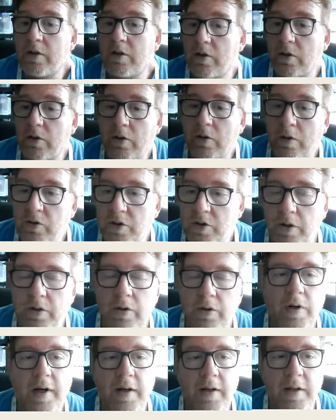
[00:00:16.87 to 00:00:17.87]
to show
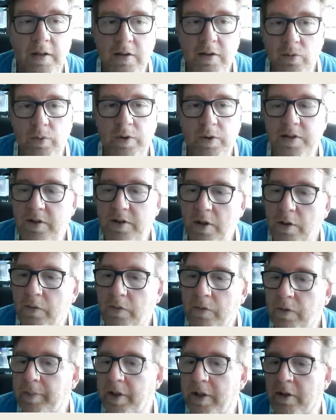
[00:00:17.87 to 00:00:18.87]
you guys what
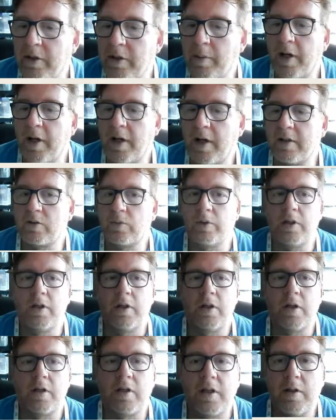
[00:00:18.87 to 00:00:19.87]
sold for me in the past
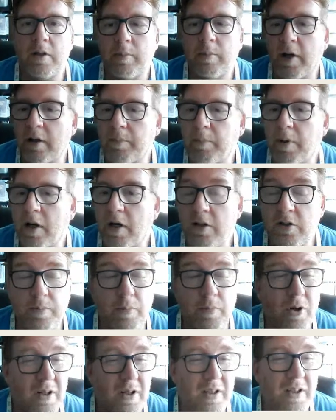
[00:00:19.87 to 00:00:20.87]
week on eBay,
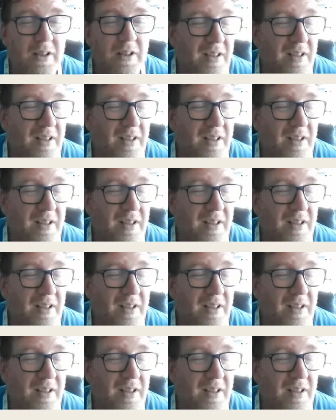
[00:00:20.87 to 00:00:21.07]
Poshmark,